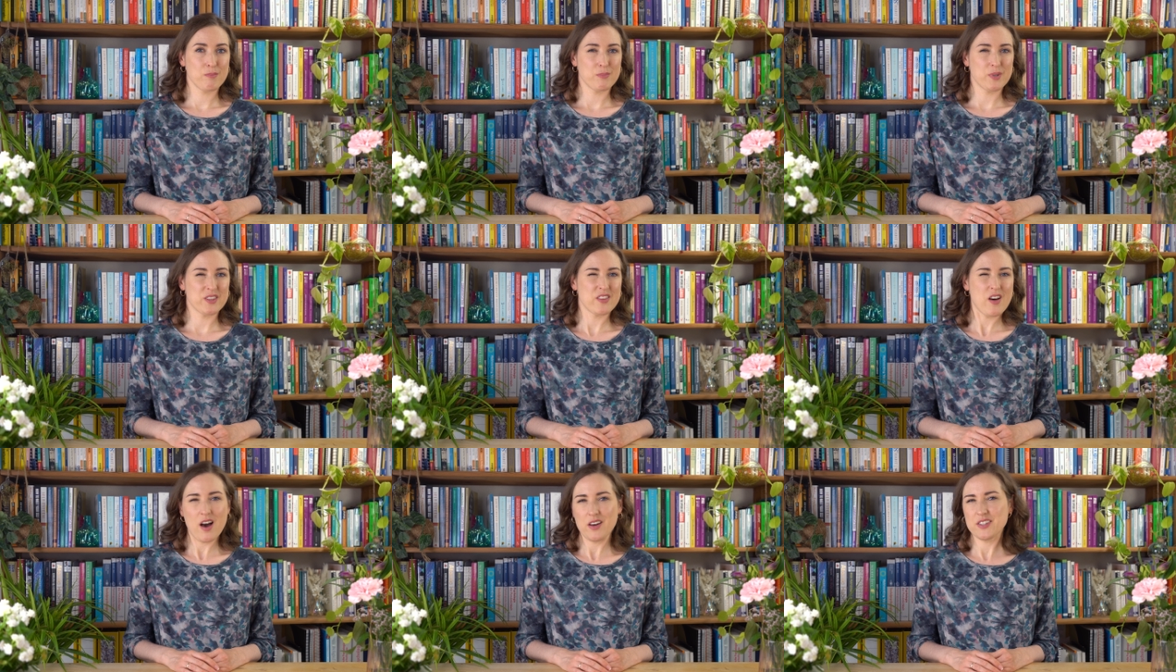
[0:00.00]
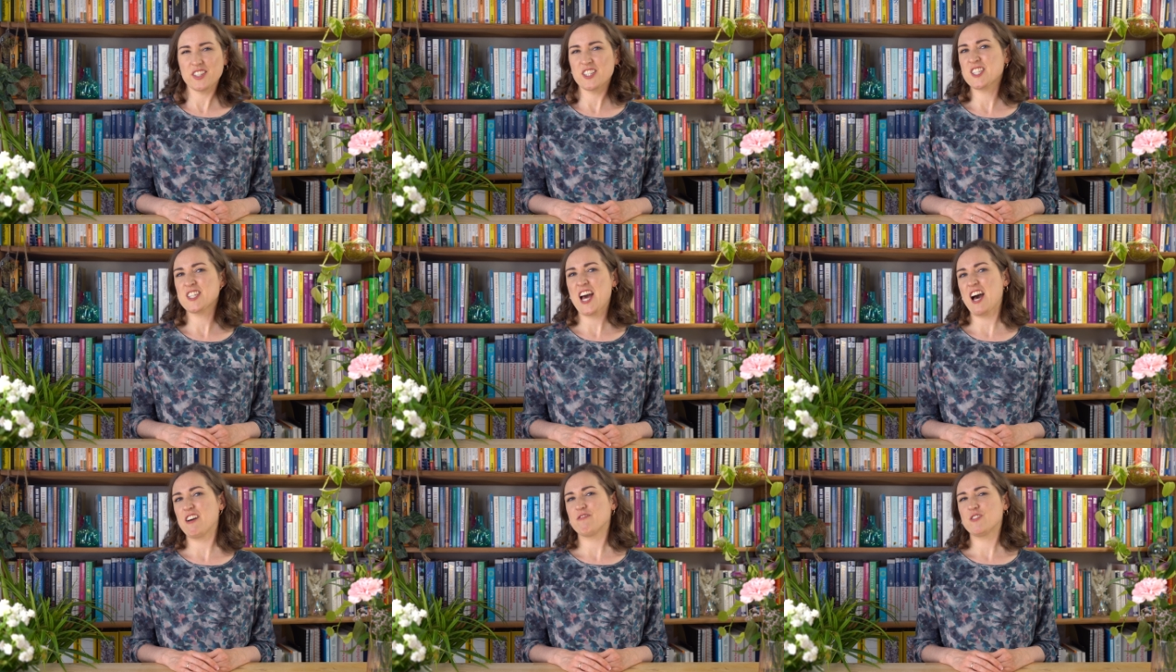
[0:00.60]
But that doesn't
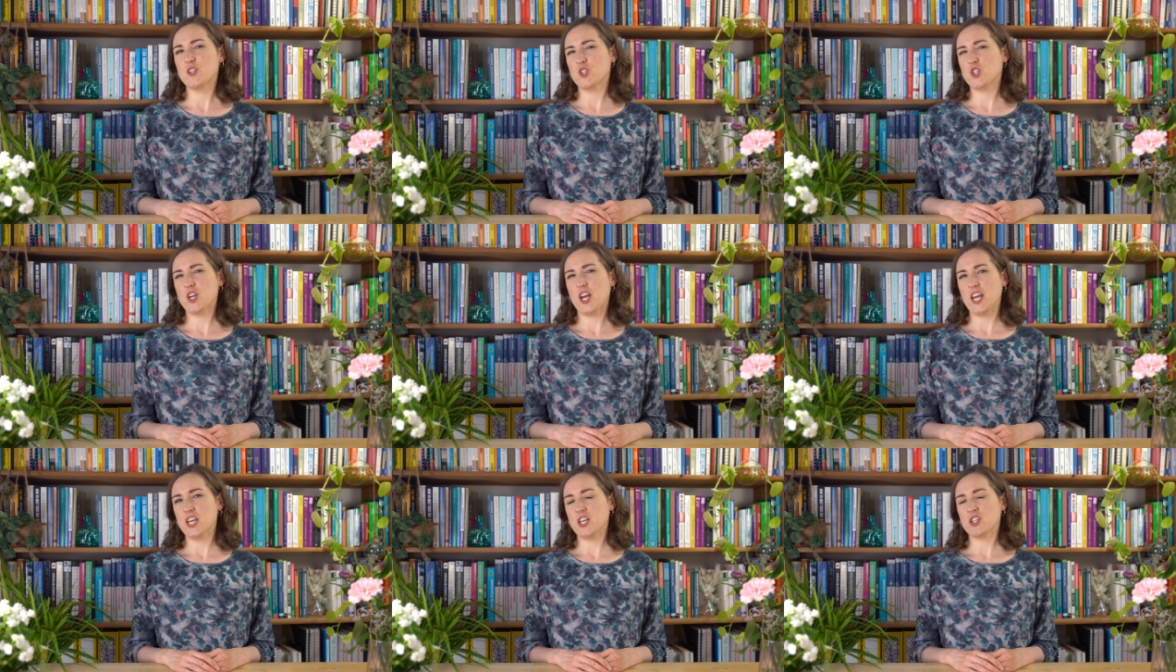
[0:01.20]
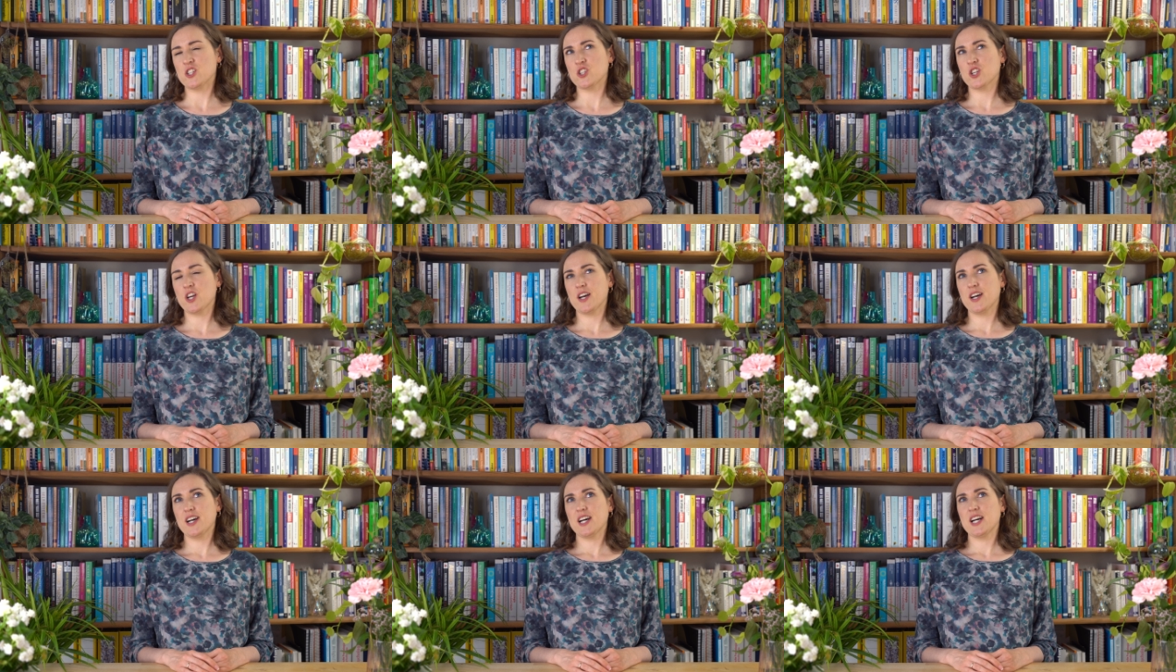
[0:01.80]
have to change
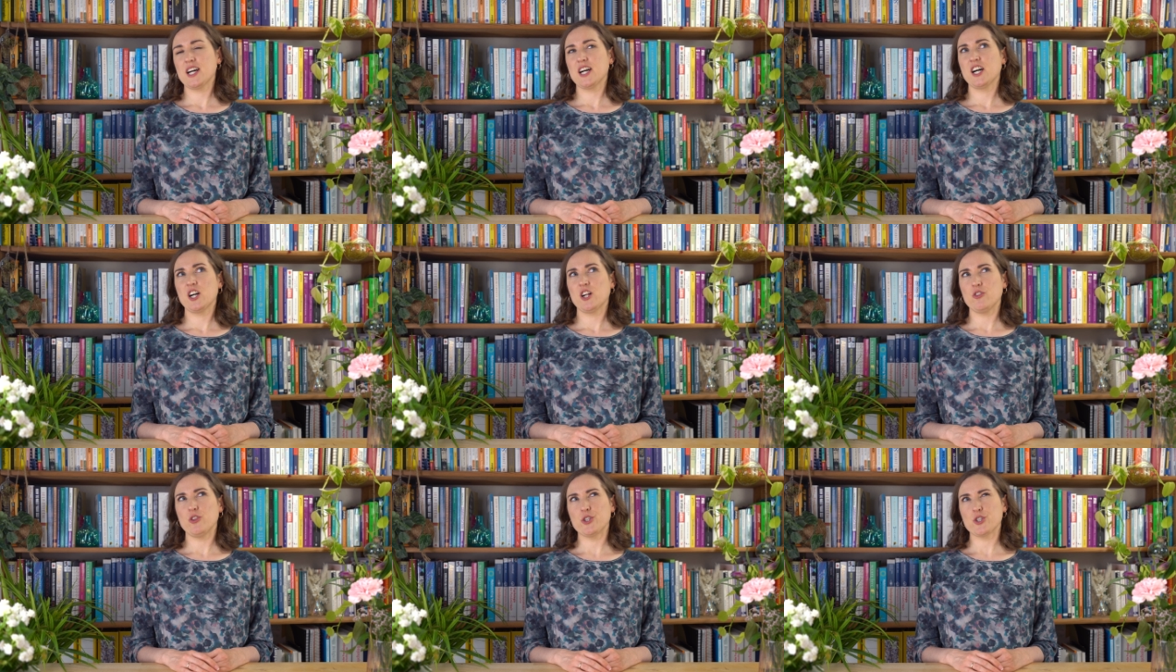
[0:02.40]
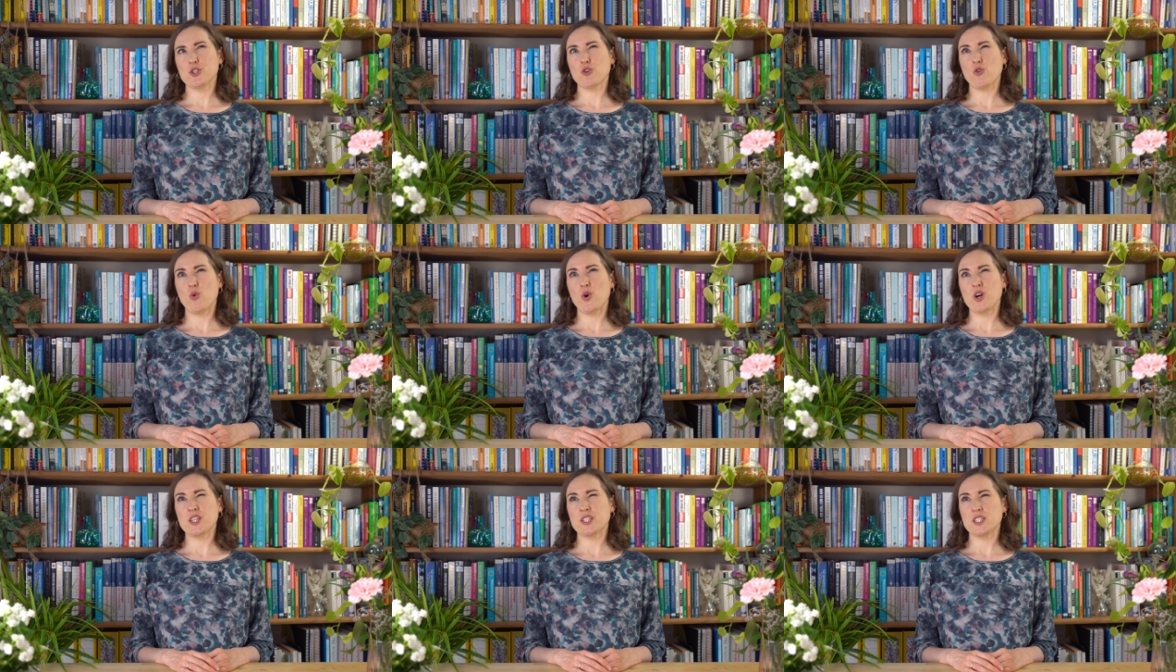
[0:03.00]
the
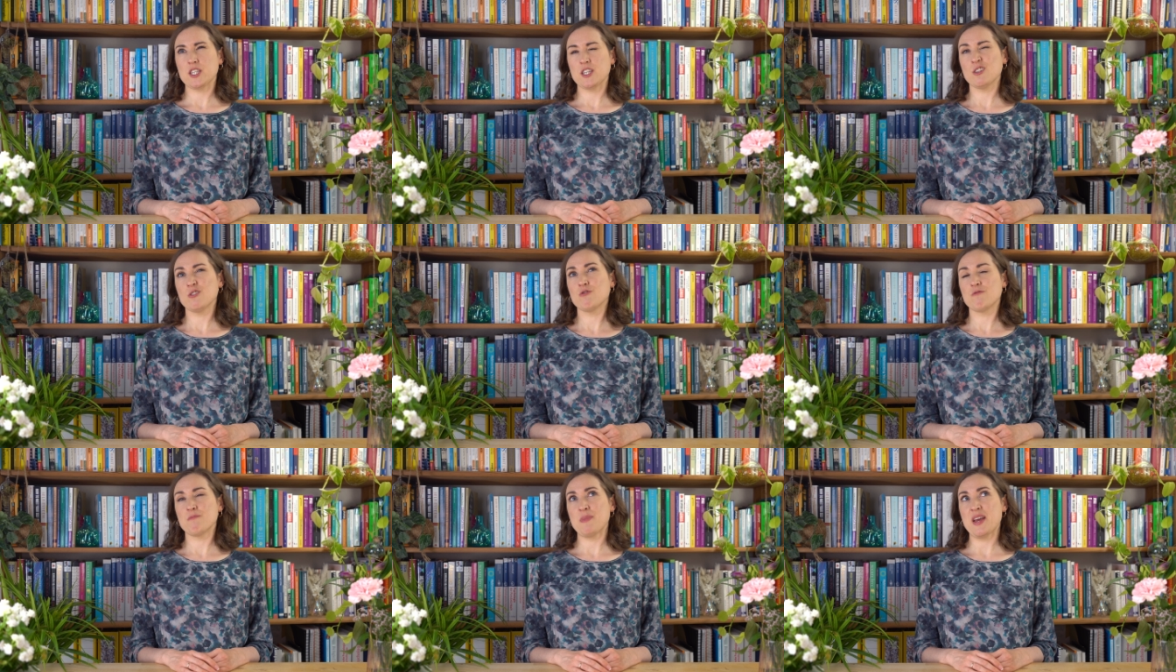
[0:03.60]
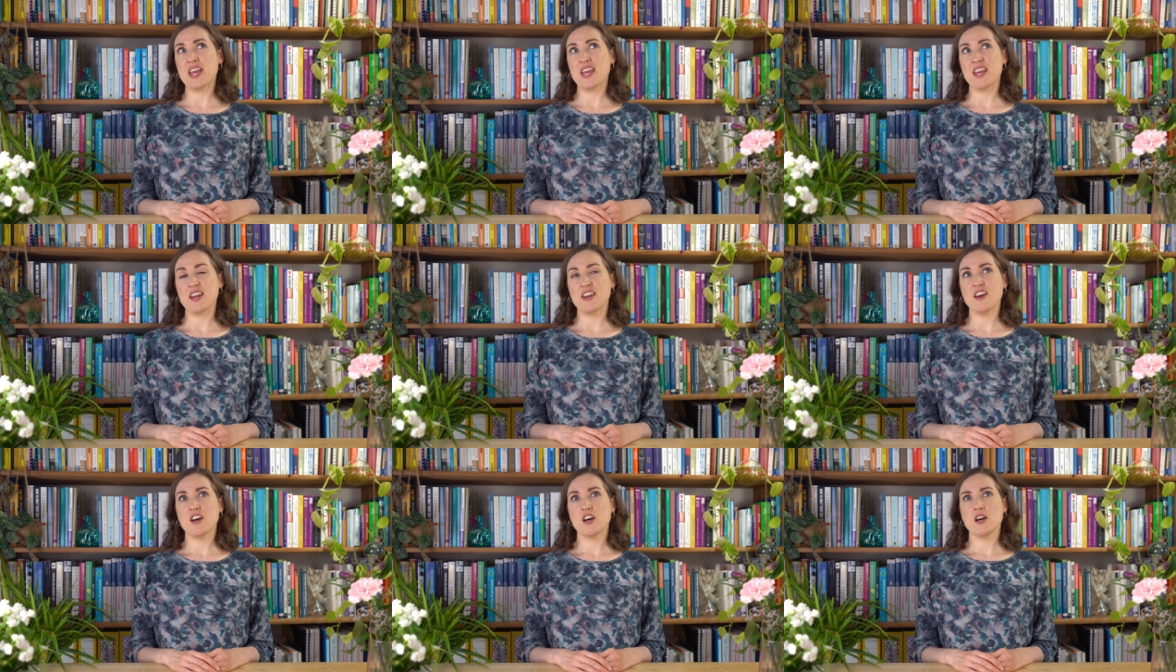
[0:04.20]
choice you've
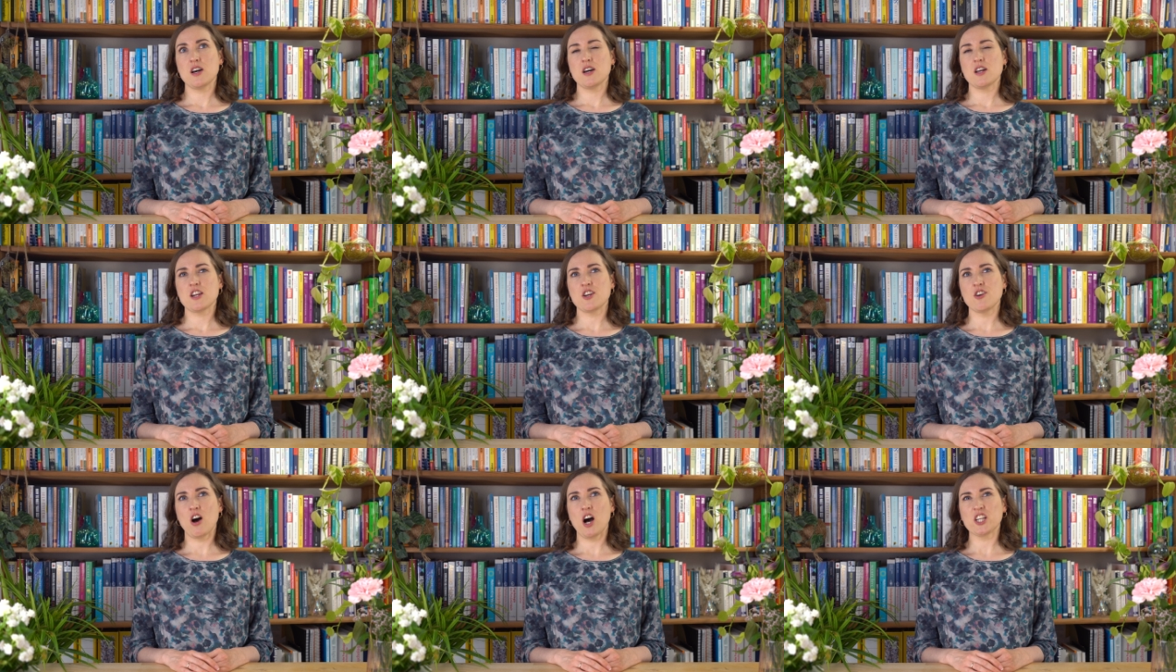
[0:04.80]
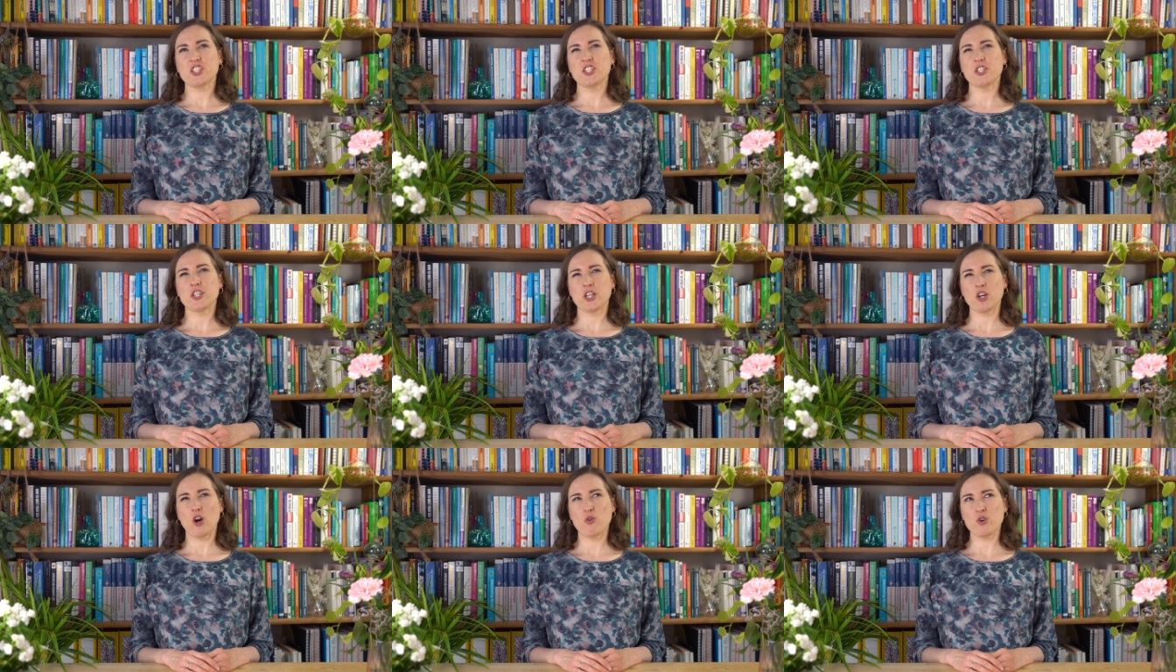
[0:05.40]
made not to
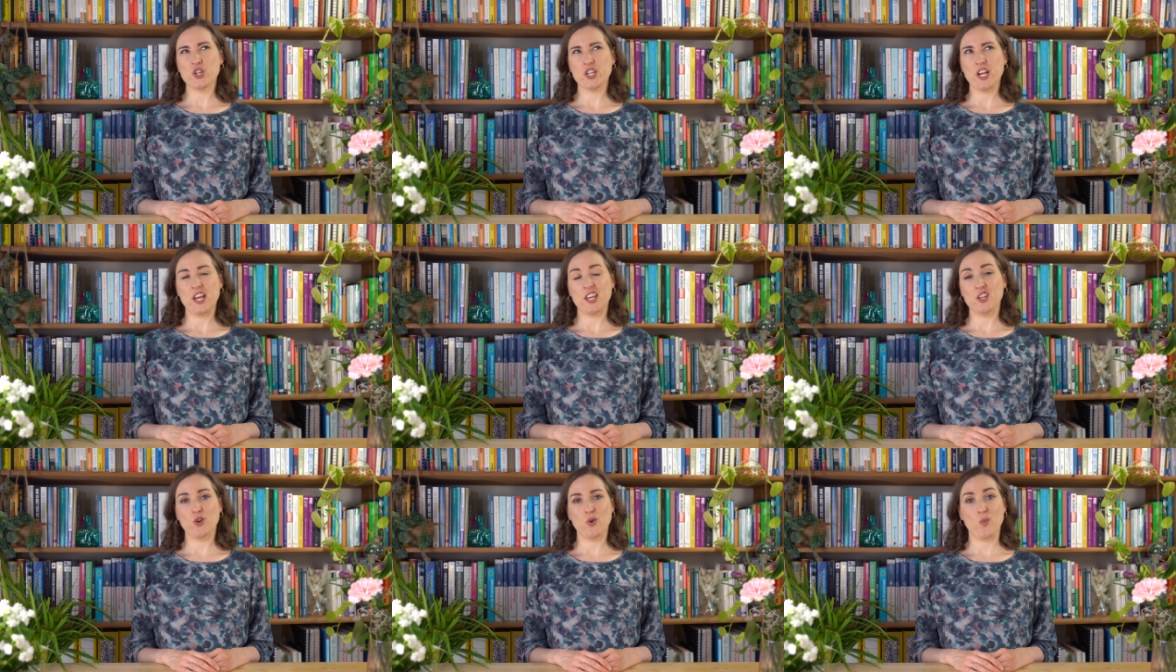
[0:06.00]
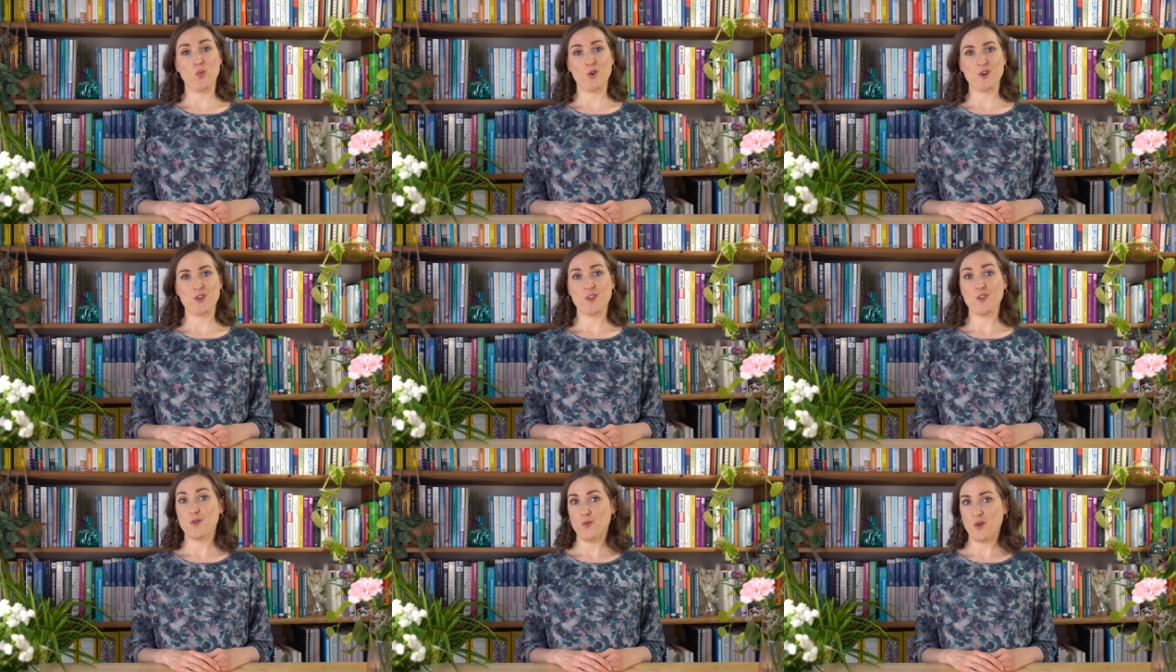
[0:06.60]
negotiate your
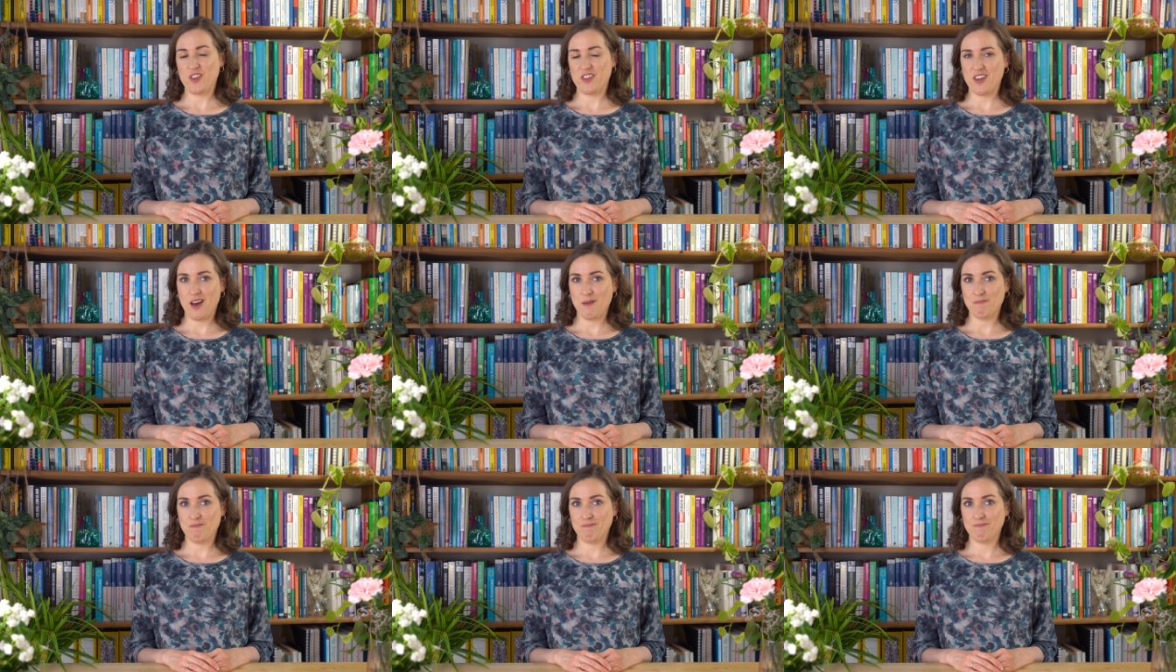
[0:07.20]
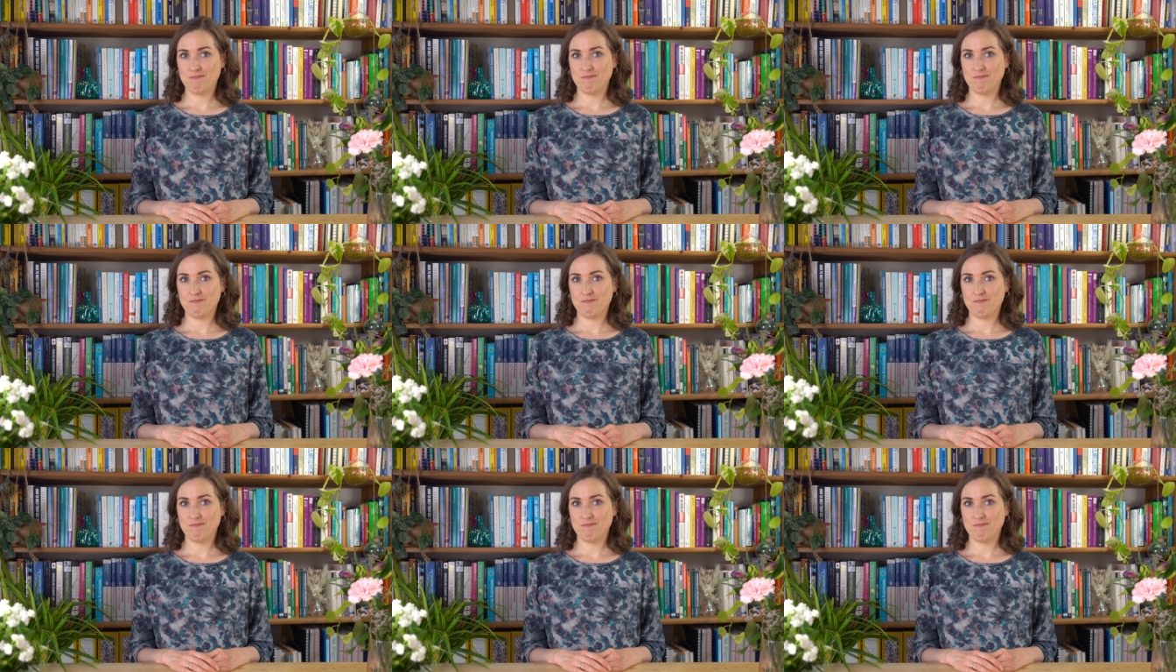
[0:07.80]
worth with them.